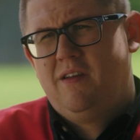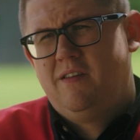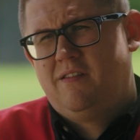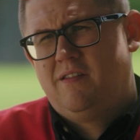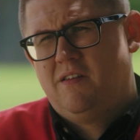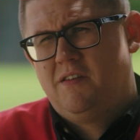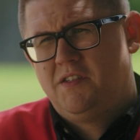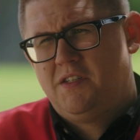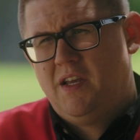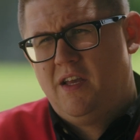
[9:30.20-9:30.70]

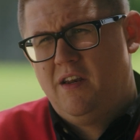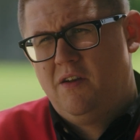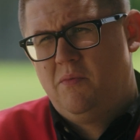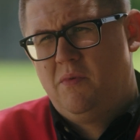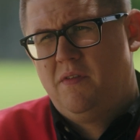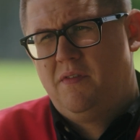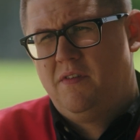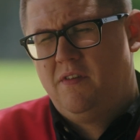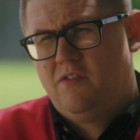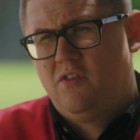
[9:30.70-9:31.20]
associated
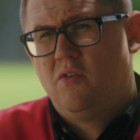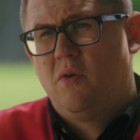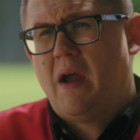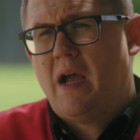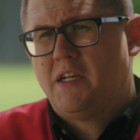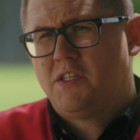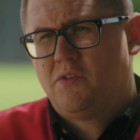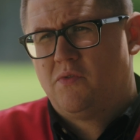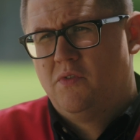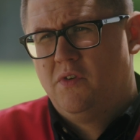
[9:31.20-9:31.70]
with this
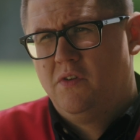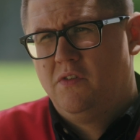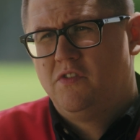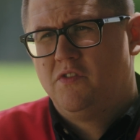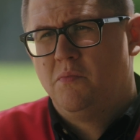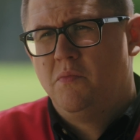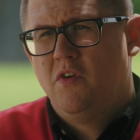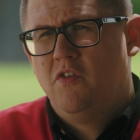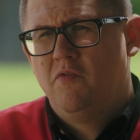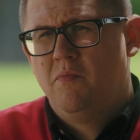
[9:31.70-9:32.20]

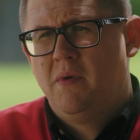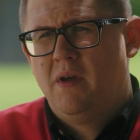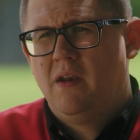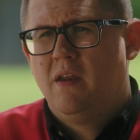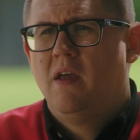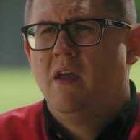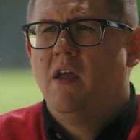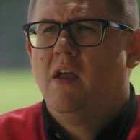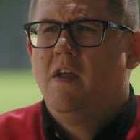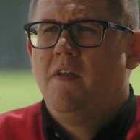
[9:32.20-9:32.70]
grassroots movement
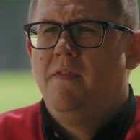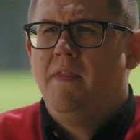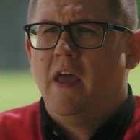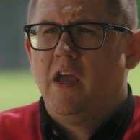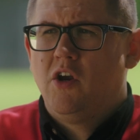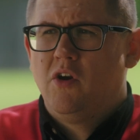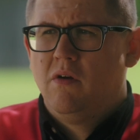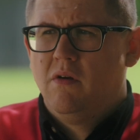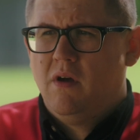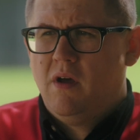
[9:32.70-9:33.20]
that,
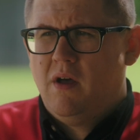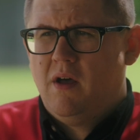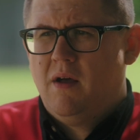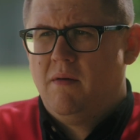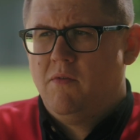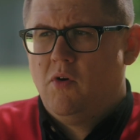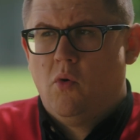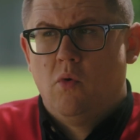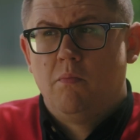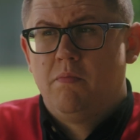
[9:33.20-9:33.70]

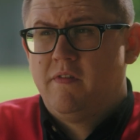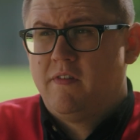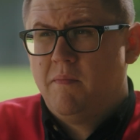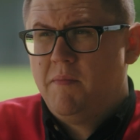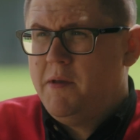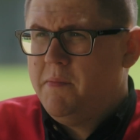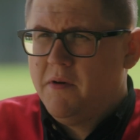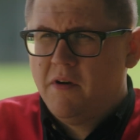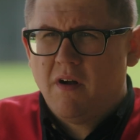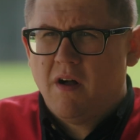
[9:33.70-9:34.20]
or some
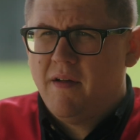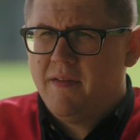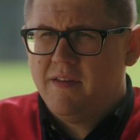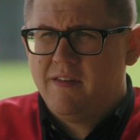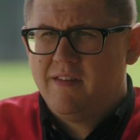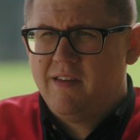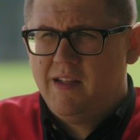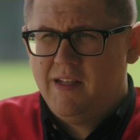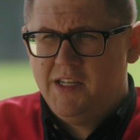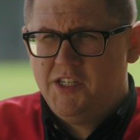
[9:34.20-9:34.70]
people call it the
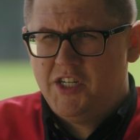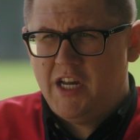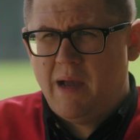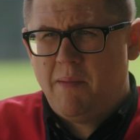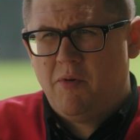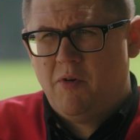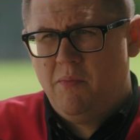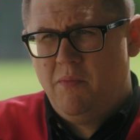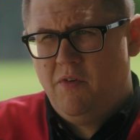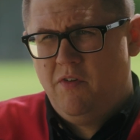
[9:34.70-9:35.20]
Seeley
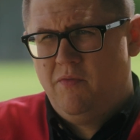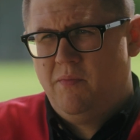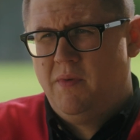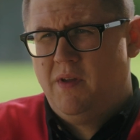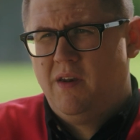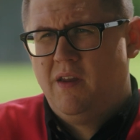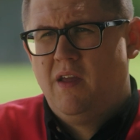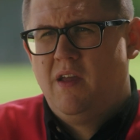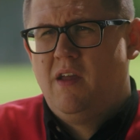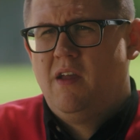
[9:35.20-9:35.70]
Chapel
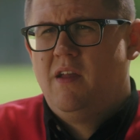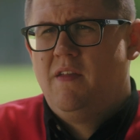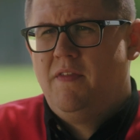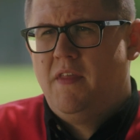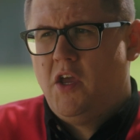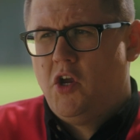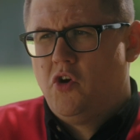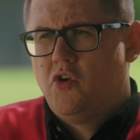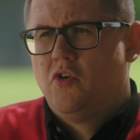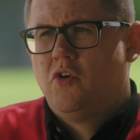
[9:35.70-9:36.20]
movement,
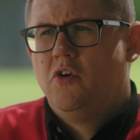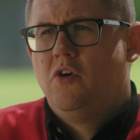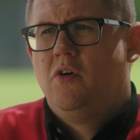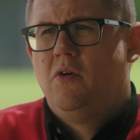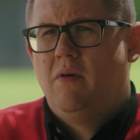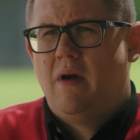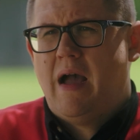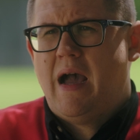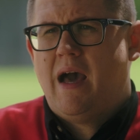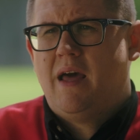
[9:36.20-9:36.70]
that
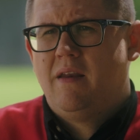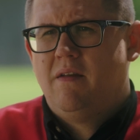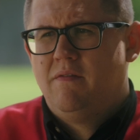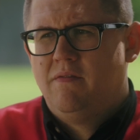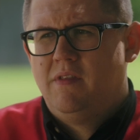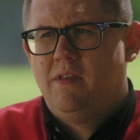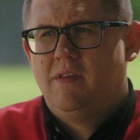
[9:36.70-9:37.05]
grew out of